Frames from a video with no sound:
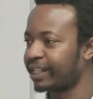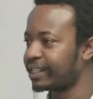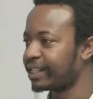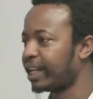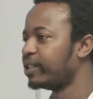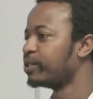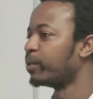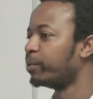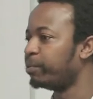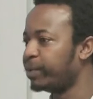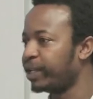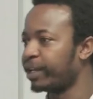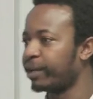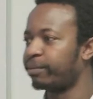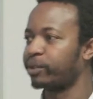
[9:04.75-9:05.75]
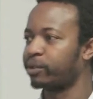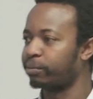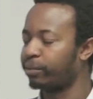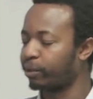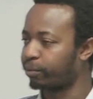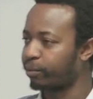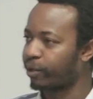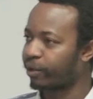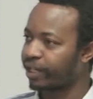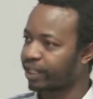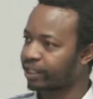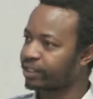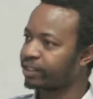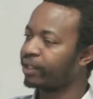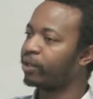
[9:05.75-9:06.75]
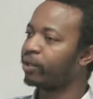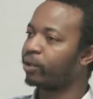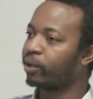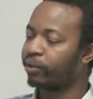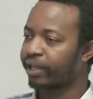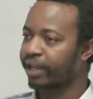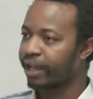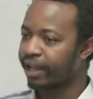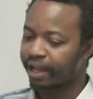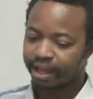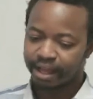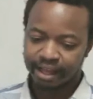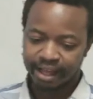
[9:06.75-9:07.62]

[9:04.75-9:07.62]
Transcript: science or be able to build products or uh,